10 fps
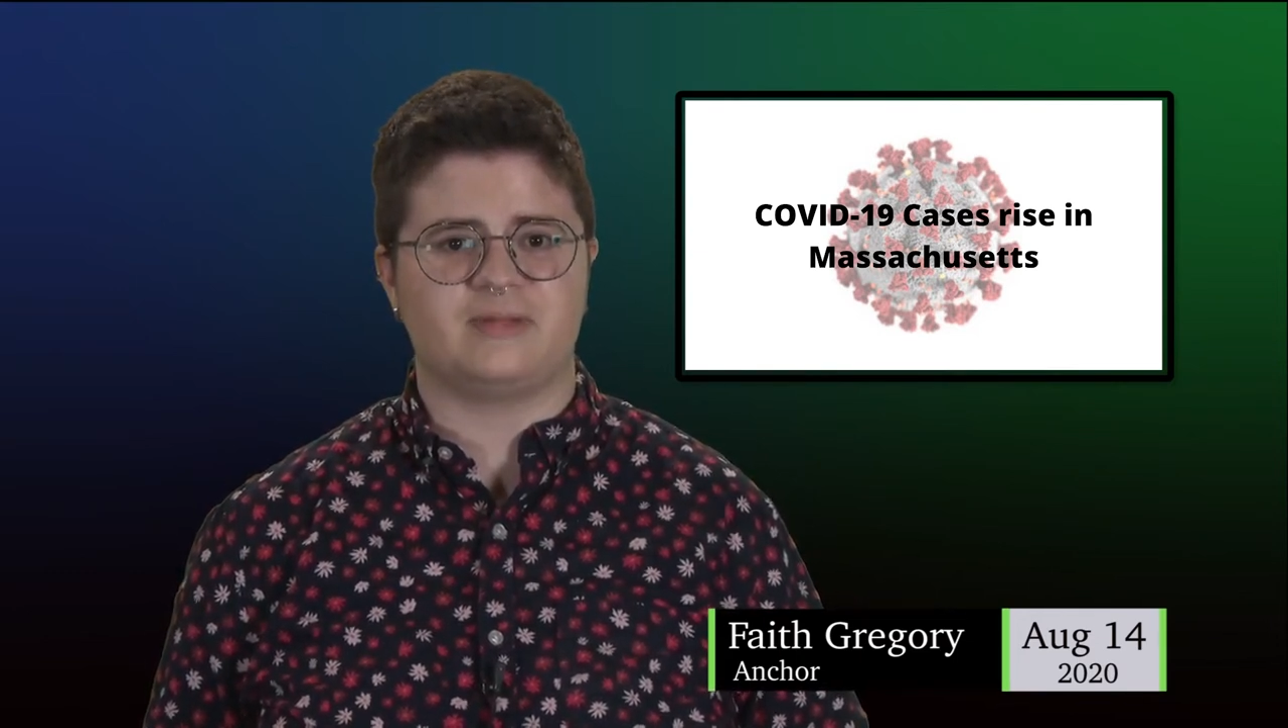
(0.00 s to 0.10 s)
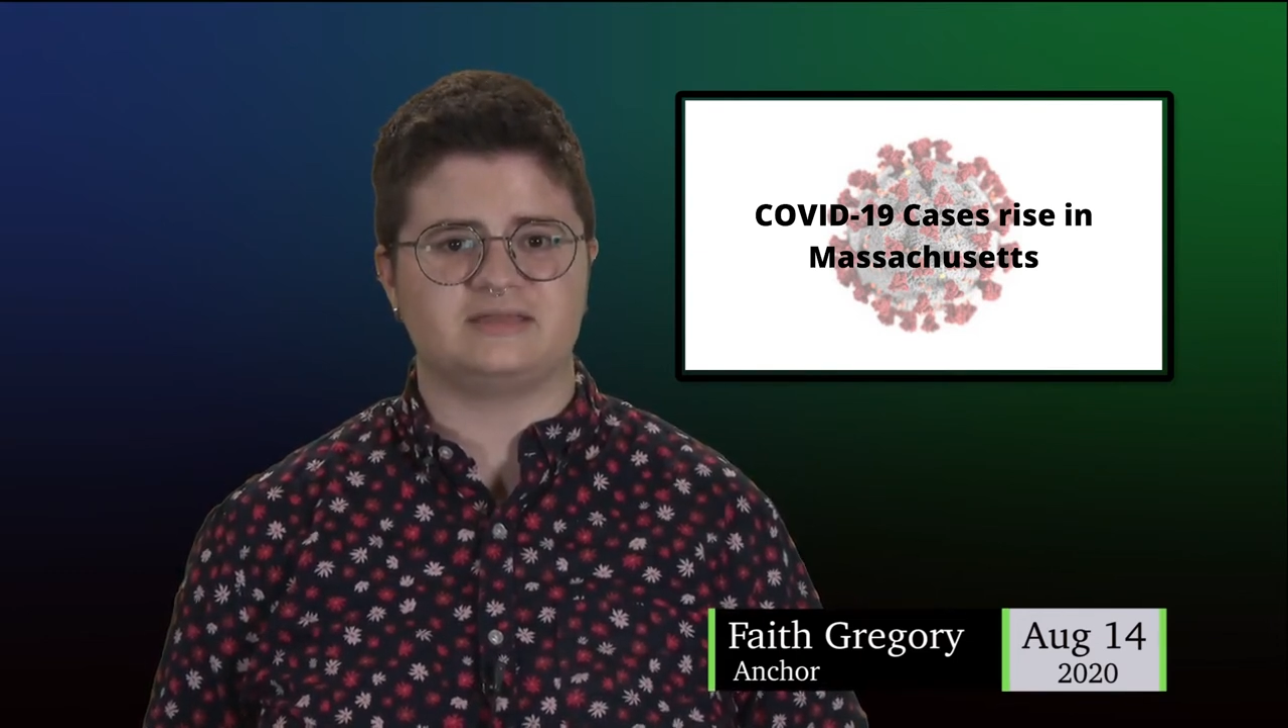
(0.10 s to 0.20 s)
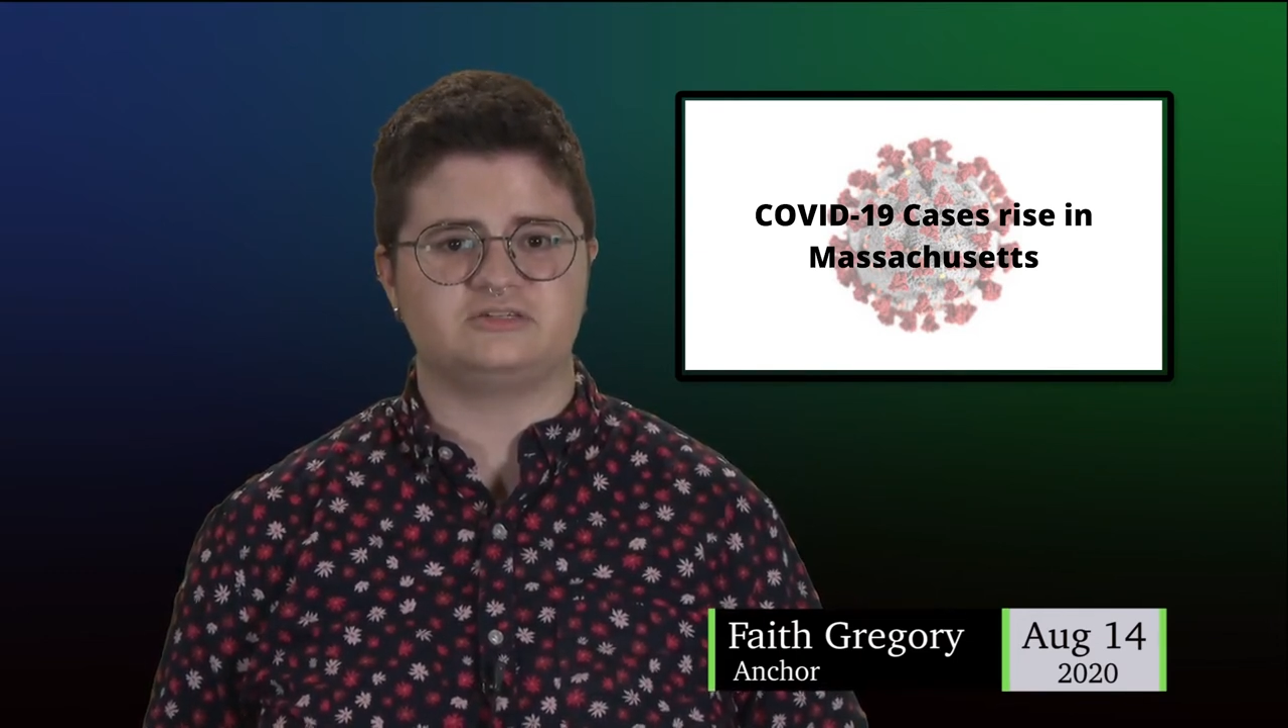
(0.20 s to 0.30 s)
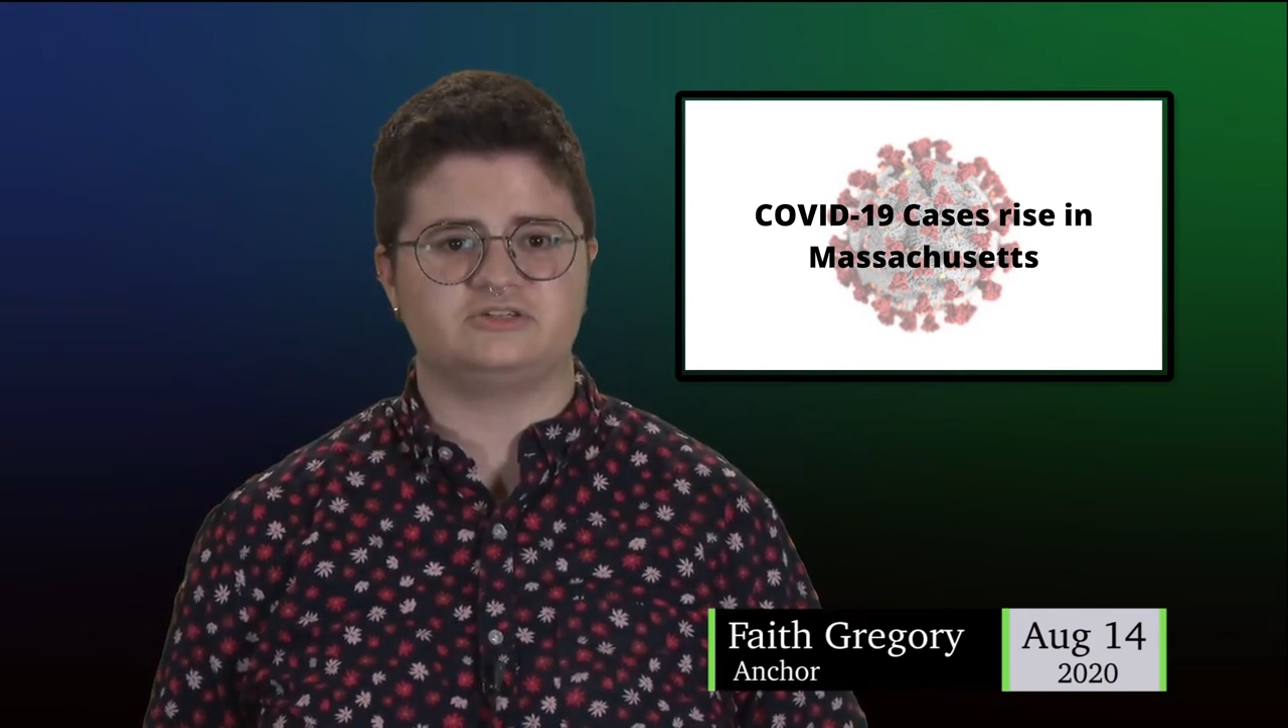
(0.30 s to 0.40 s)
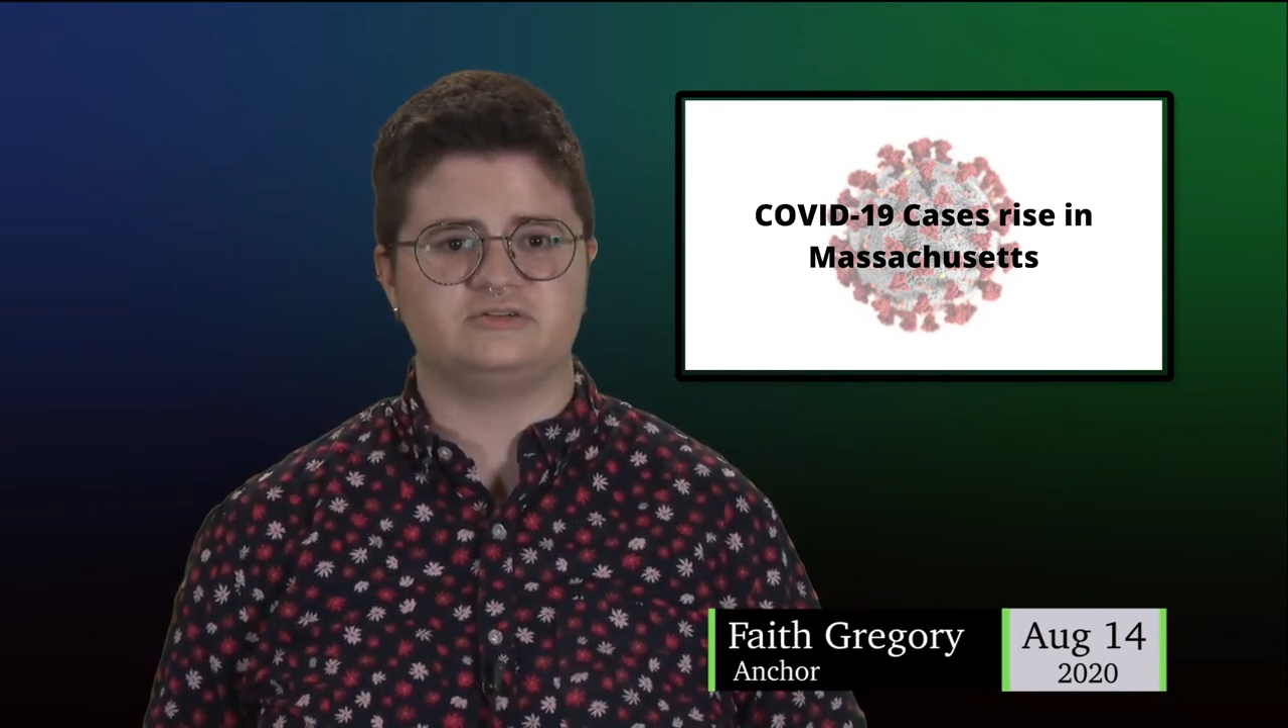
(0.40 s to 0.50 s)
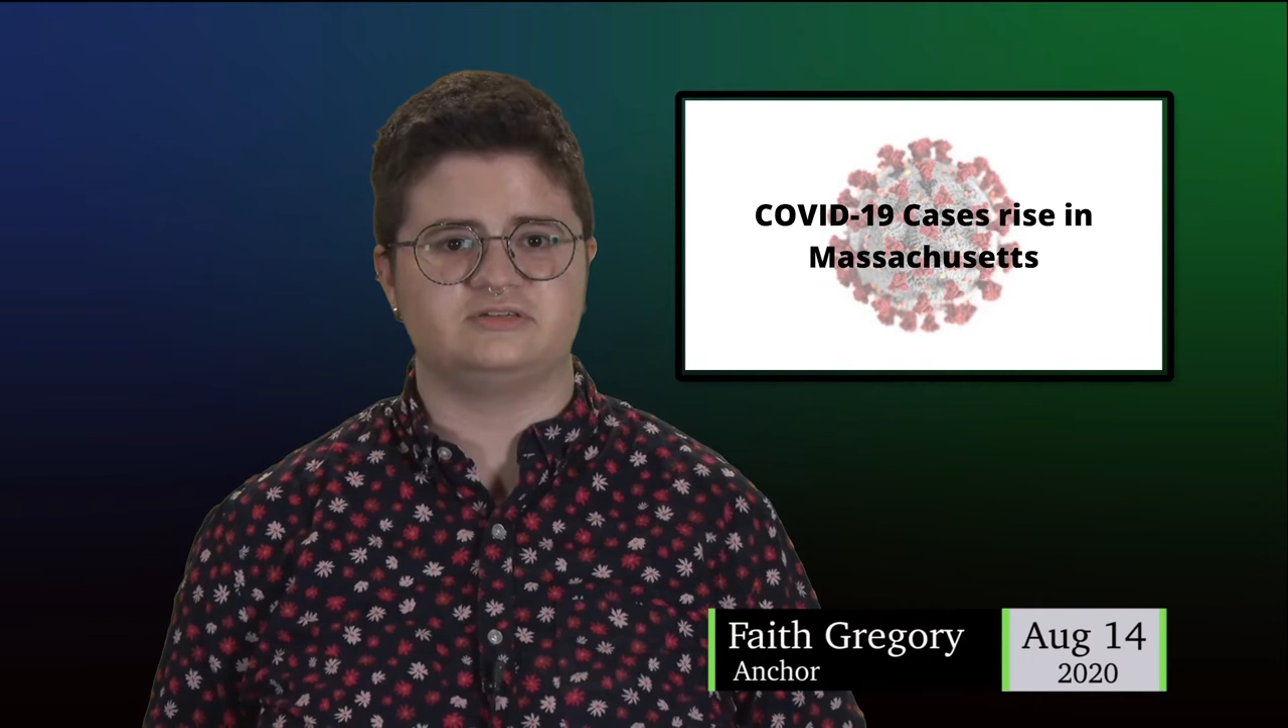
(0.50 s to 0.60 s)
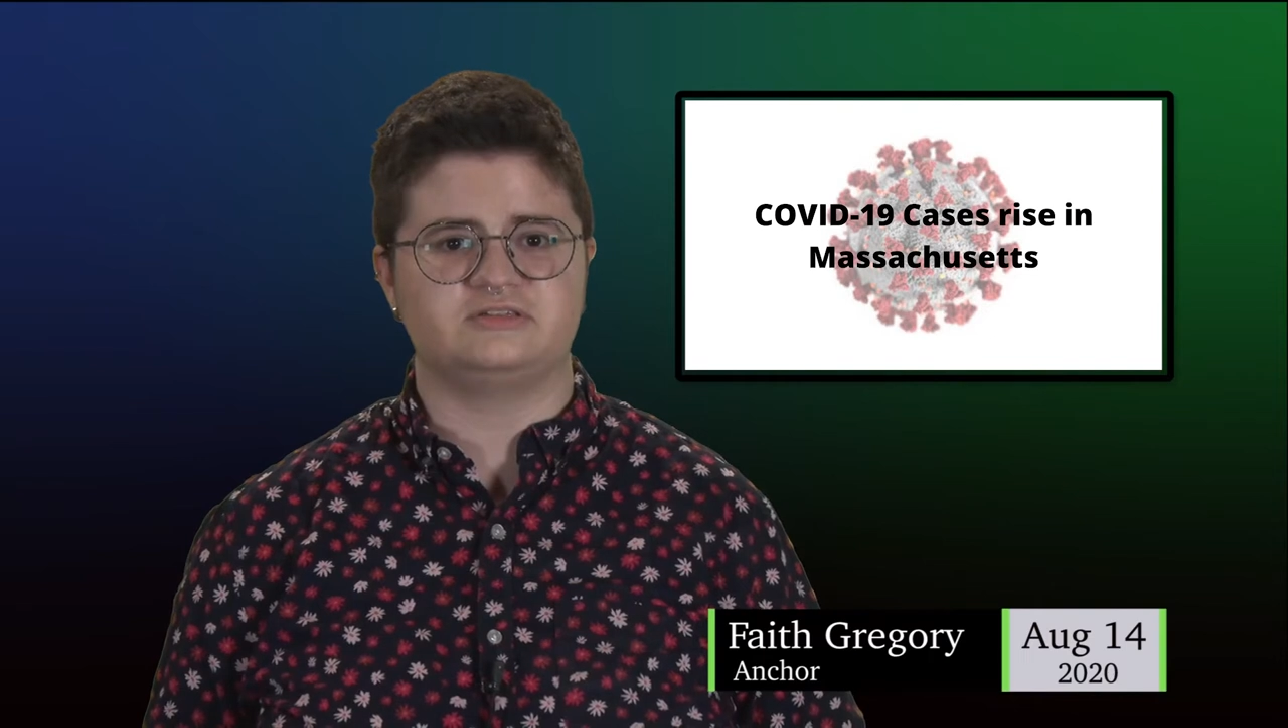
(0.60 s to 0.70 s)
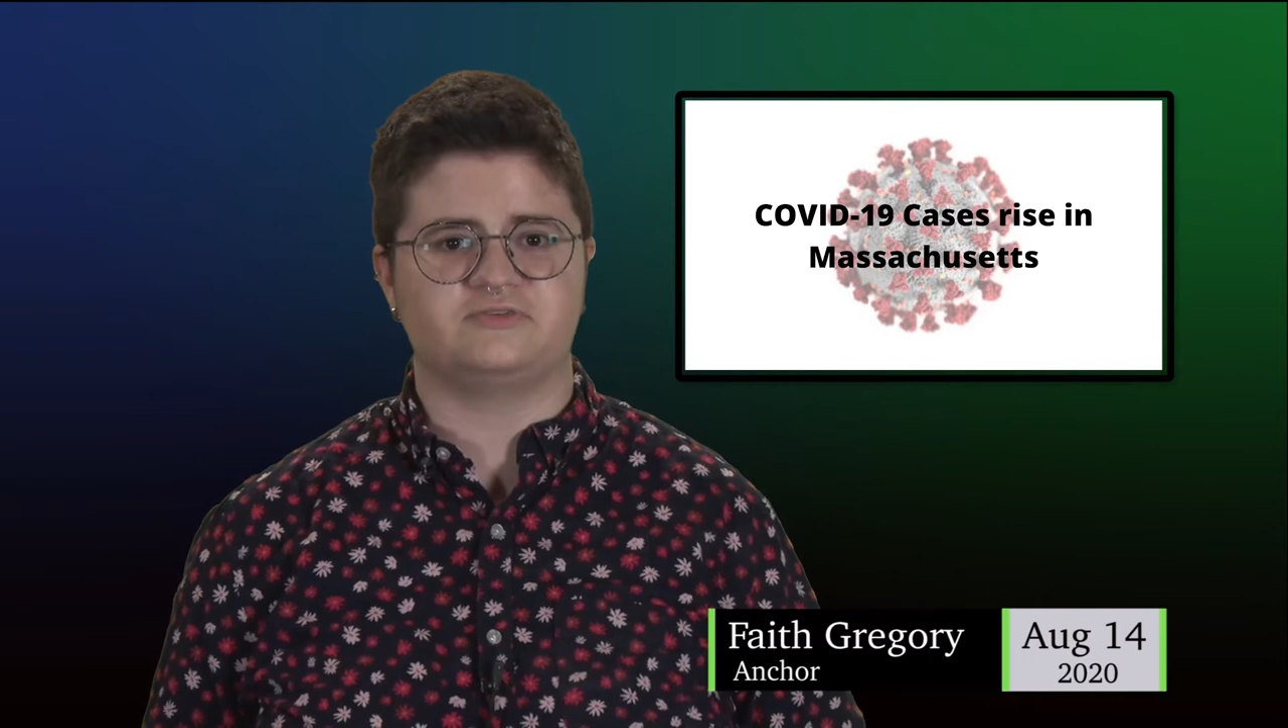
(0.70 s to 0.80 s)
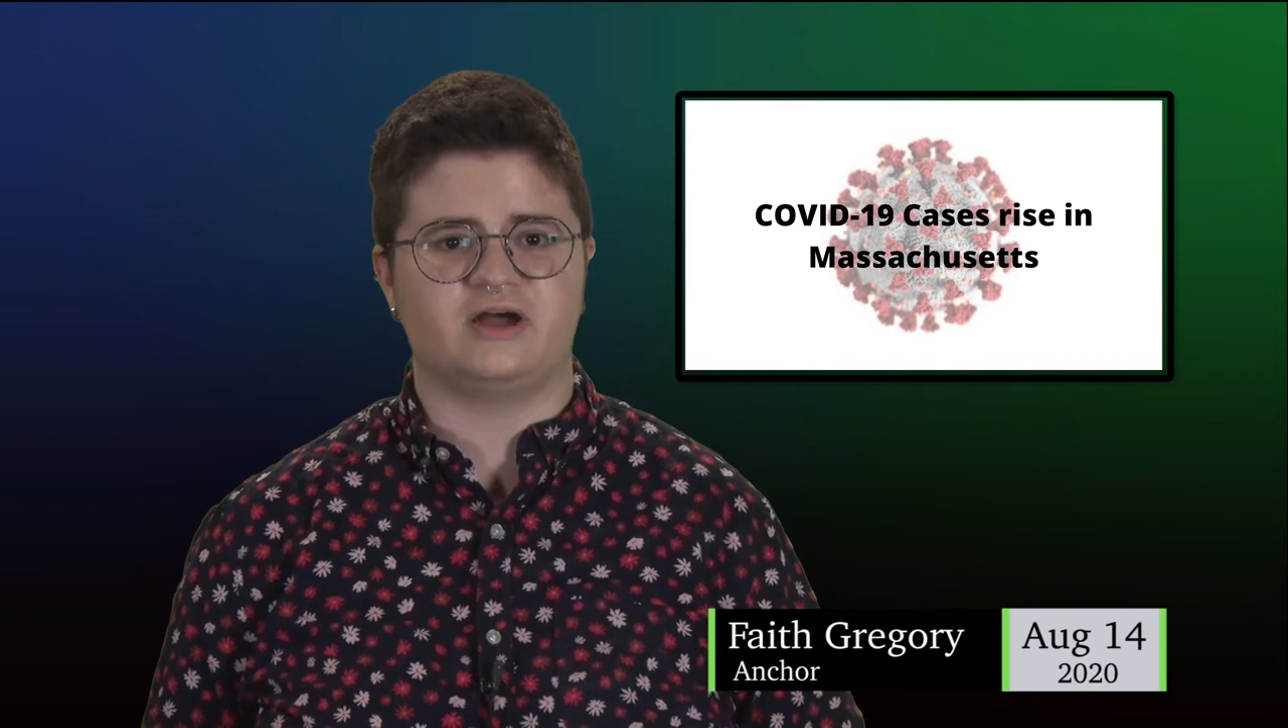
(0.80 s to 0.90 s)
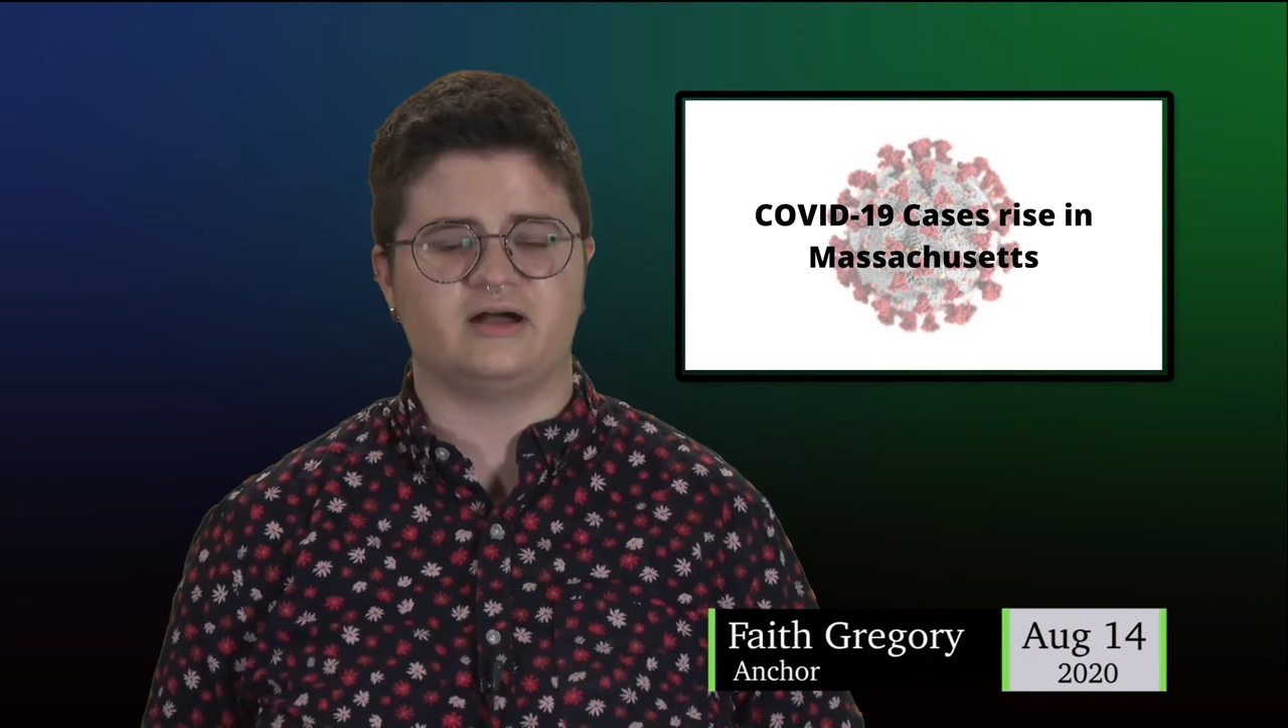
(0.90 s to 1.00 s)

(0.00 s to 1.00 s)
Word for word: Massachusetts for